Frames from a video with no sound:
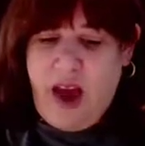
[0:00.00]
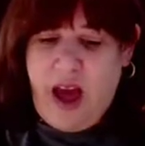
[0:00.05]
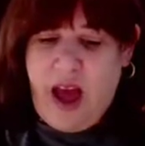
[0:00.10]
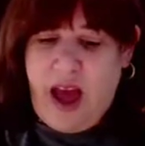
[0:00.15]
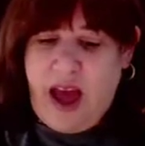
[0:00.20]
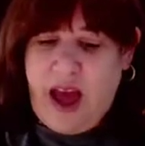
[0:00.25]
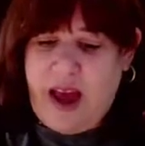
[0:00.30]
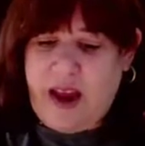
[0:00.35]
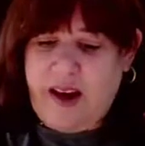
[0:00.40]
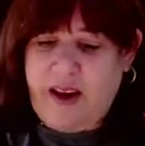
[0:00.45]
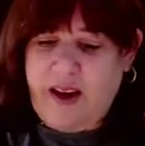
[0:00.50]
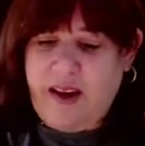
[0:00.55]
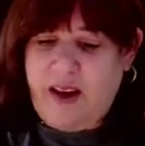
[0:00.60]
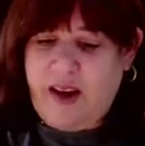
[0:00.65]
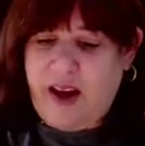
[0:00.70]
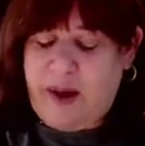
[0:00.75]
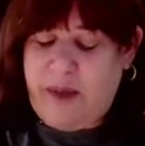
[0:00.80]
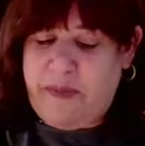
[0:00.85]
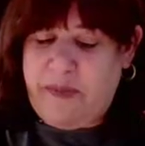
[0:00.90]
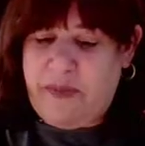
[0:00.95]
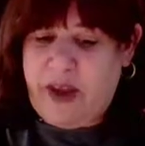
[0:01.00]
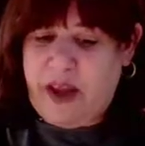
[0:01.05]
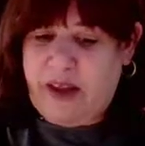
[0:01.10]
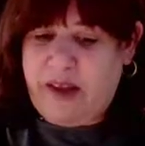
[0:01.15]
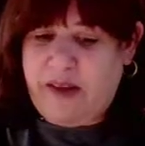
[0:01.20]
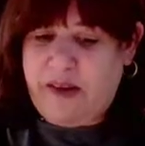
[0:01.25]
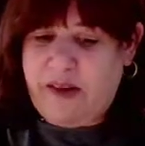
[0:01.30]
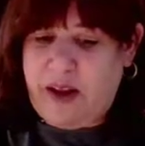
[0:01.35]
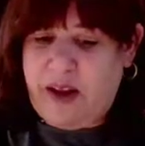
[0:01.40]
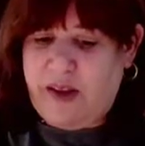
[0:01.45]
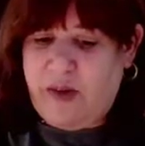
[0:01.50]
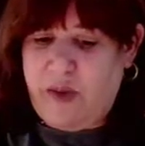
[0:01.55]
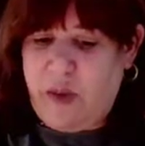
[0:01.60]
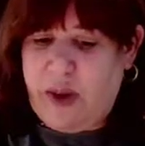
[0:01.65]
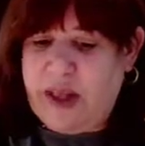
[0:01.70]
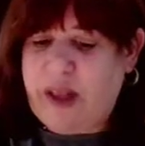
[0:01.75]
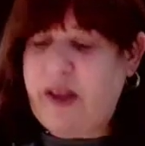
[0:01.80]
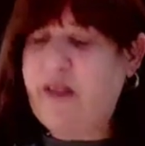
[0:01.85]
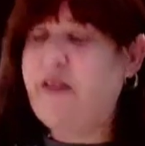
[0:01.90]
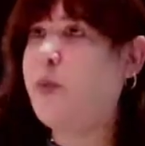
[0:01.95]
And it's
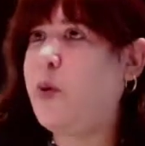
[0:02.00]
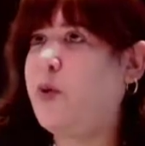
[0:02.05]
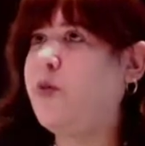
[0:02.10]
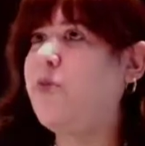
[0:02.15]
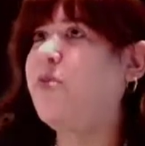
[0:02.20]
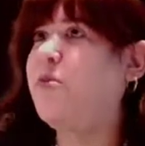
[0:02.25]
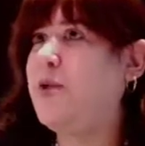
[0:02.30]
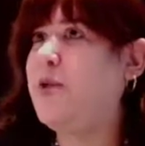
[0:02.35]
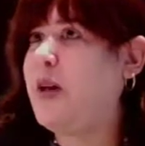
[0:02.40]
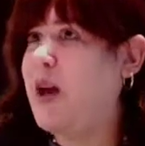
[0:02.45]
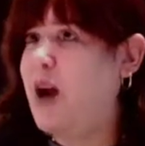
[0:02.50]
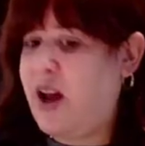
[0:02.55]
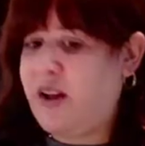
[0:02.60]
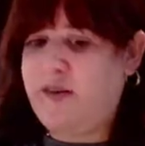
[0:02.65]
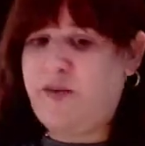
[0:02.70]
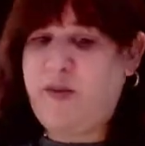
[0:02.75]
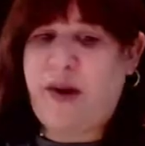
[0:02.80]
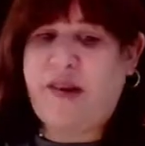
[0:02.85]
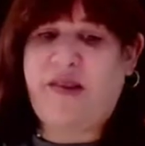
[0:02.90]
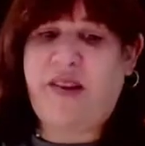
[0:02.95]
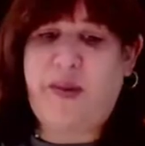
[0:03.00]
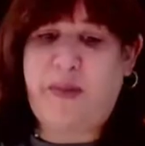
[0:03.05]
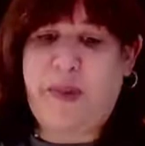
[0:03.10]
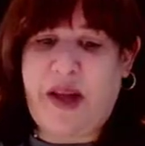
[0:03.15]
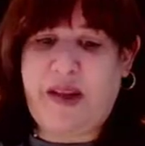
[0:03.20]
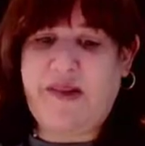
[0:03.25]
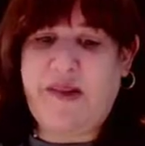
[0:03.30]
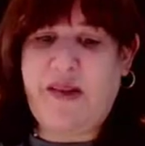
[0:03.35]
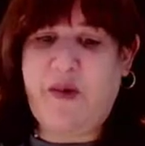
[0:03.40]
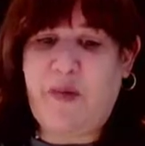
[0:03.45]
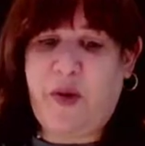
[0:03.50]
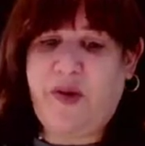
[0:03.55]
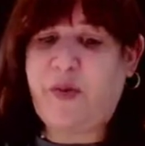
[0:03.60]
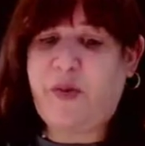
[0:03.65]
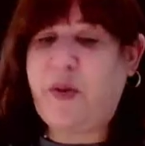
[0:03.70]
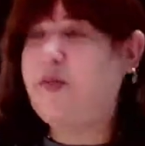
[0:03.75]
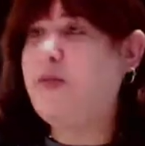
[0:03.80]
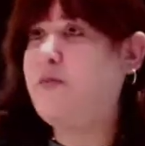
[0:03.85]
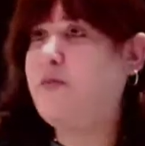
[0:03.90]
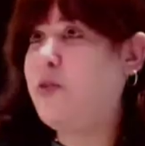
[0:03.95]
really supposed to be God's resting place, and we're
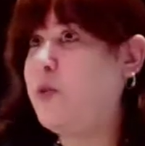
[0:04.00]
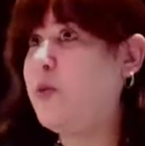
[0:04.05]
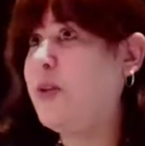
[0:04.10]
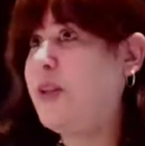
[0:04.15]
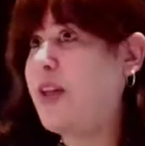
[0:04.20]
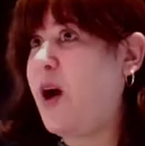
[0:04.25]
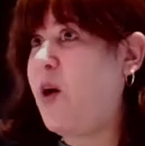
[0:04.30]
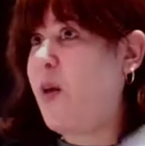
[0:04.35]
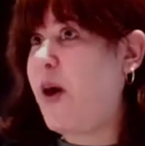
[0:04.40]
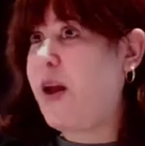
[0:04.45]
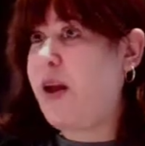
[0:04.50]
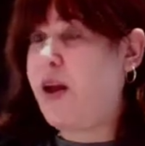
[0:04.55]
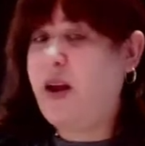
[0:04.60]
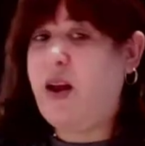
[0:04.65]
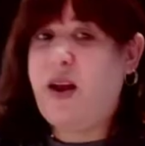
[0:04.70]
supposed to view it that way.